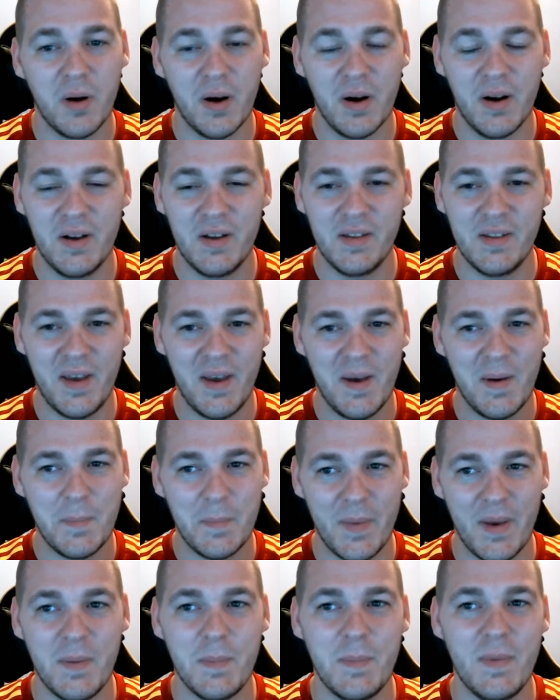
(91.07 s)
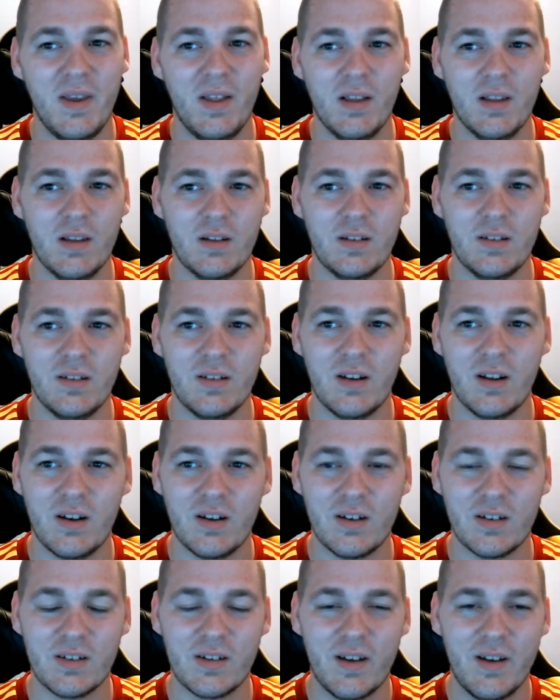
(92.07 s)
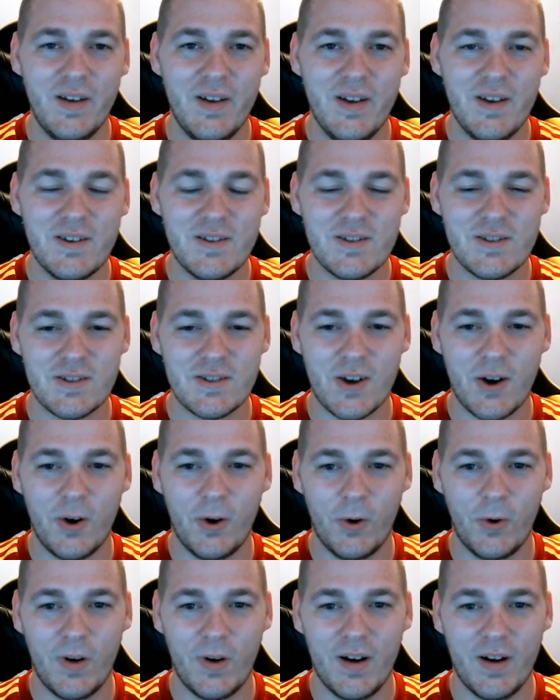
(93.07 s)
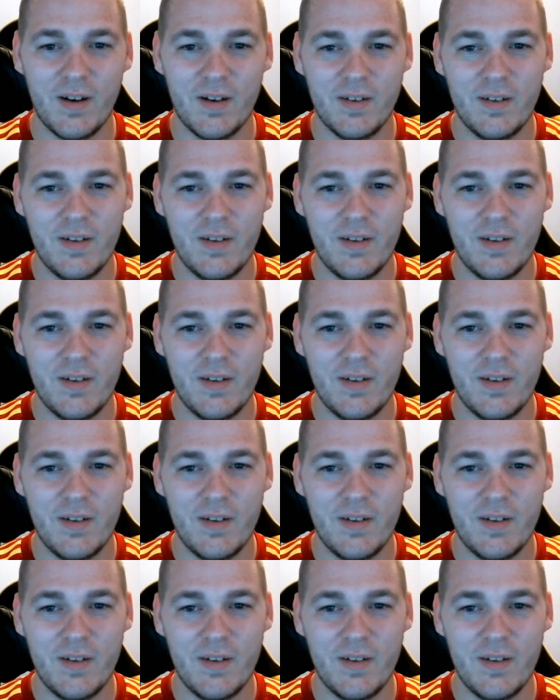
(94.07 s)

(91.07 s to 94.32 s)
but it may be a little long. So